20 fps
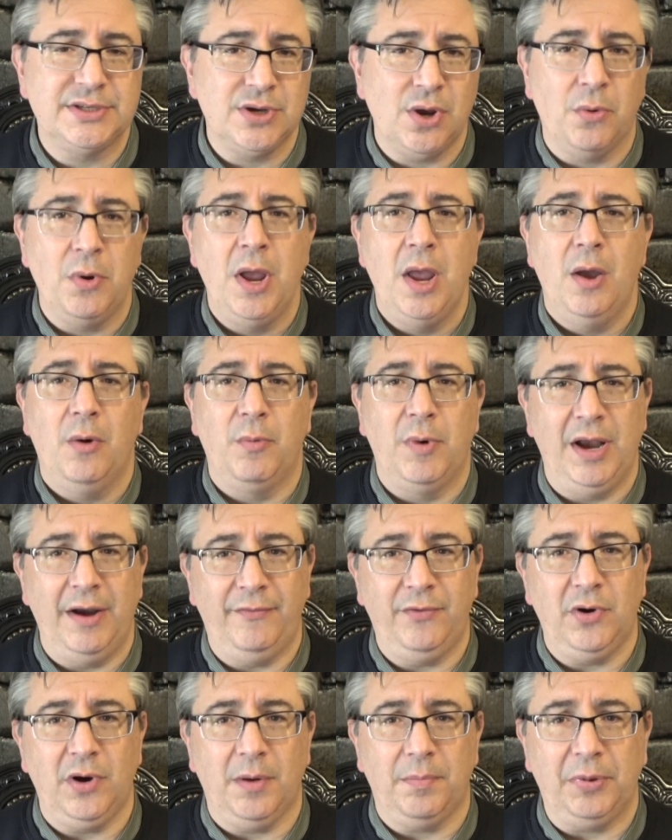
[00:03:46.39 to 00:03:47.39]
So
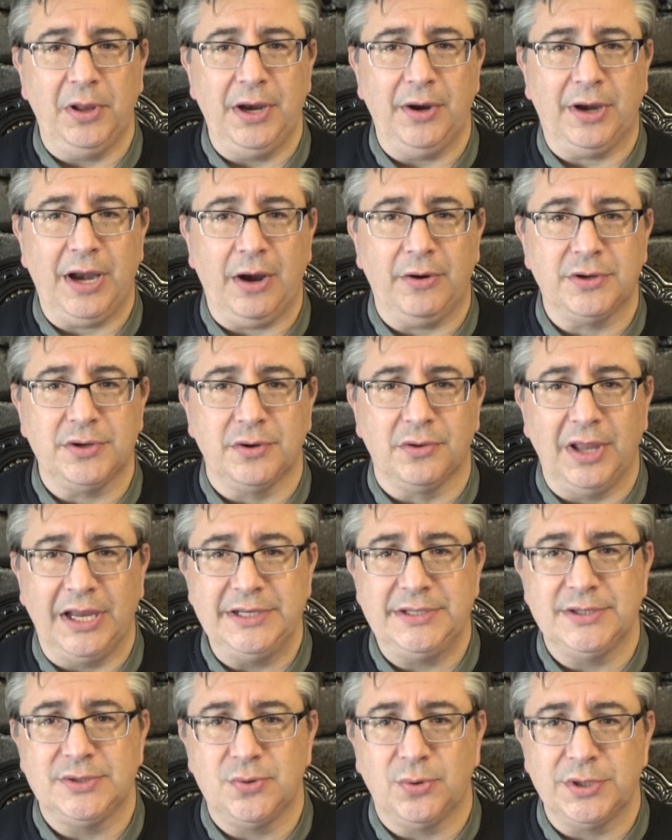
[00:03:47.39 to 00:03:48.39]
whenever a player character
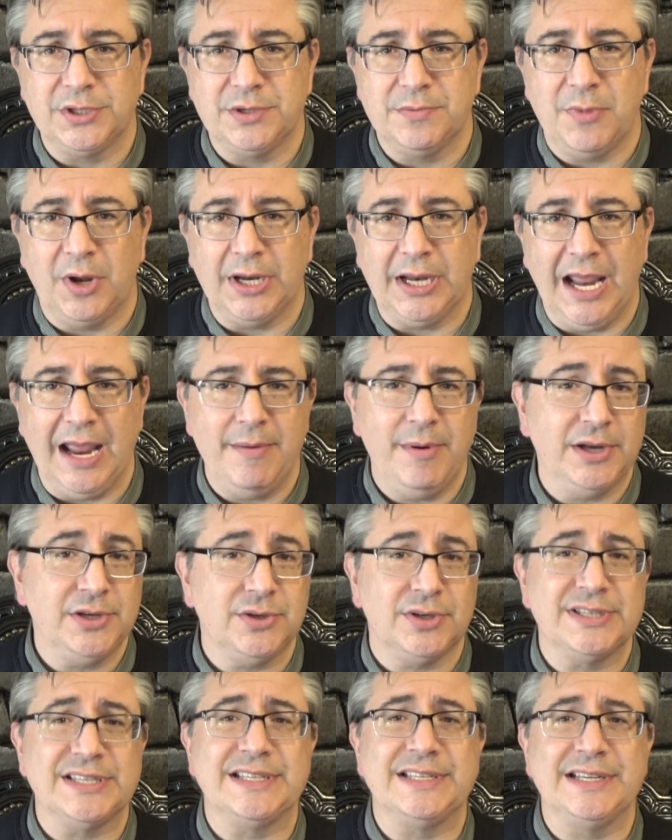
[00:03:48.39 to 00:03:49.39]
lights a torch in my game, I
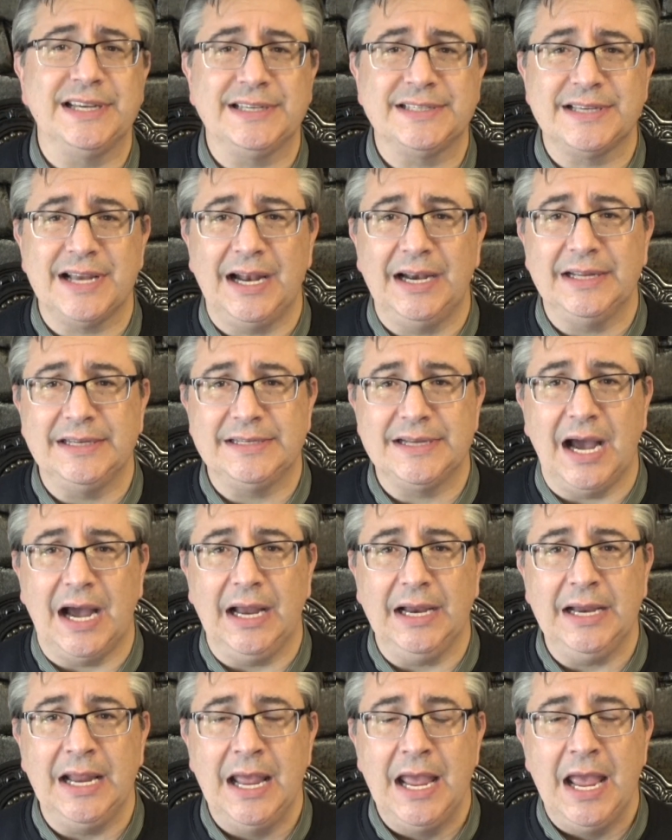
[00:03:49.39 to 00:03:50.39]
toss a 6-sided die,